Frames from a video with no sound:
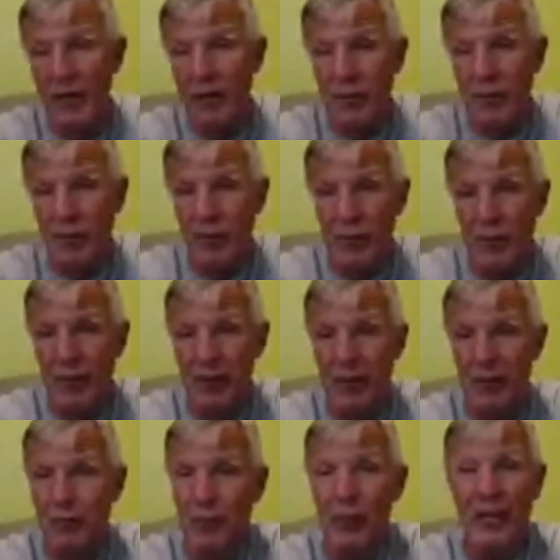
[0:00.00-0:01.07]
We're in a
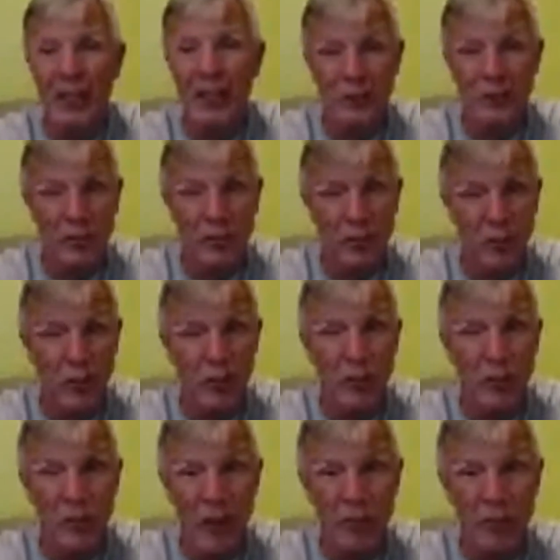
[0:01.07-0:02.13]
little different breed, for we're
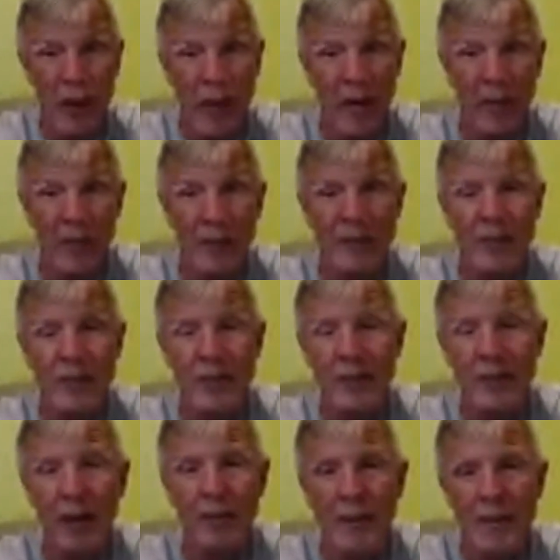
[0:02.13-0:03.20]
with alpacas,
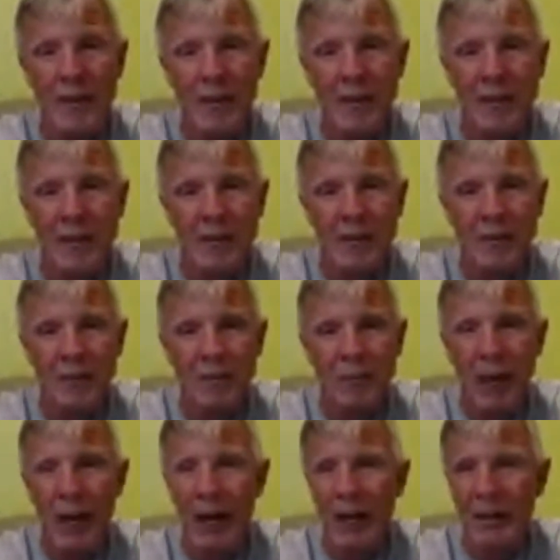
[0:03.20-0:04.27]

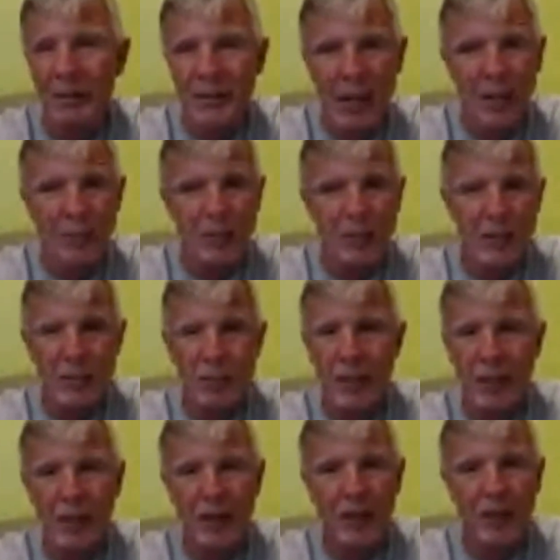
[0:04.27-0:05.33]
but Deb's a
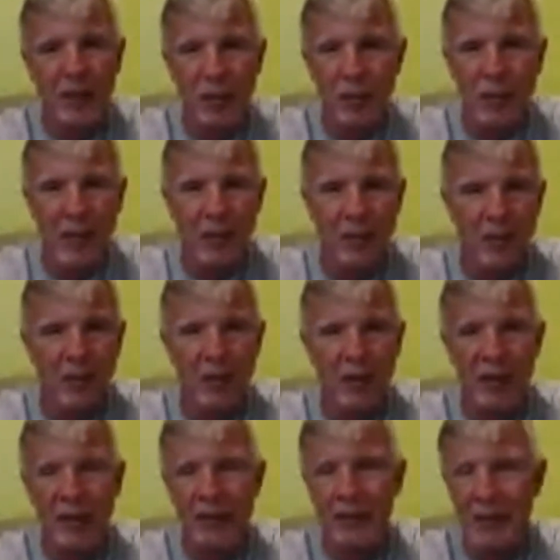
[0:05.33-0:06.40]
spinner and a weaver,
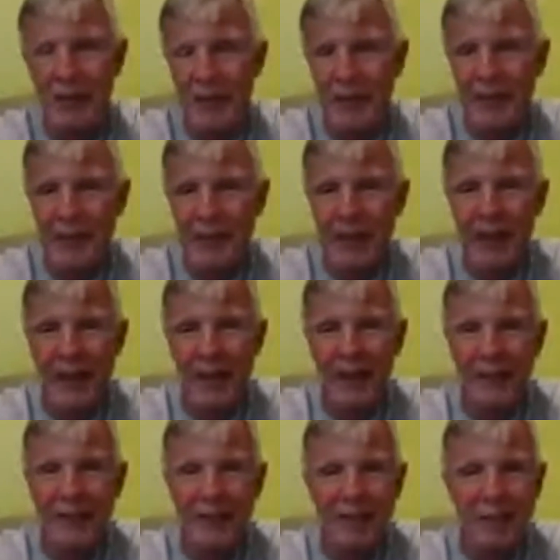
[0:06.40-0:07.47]
and
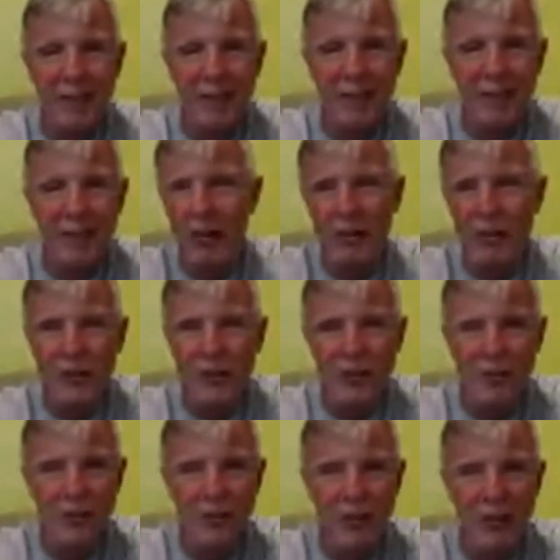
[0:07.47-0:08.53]
my daughter
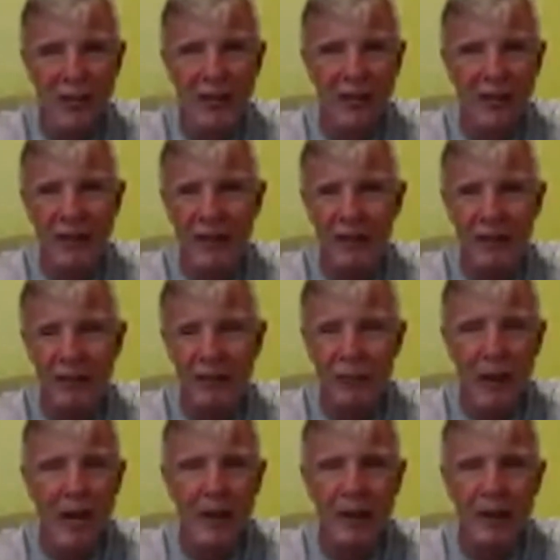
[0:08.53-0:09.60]
used to be a
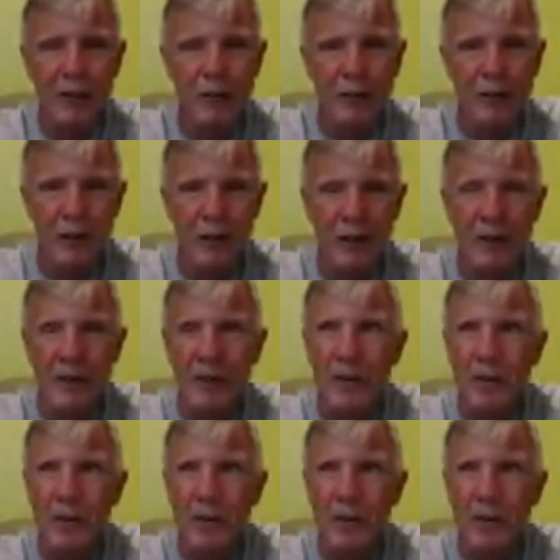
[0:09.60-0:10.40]
writer for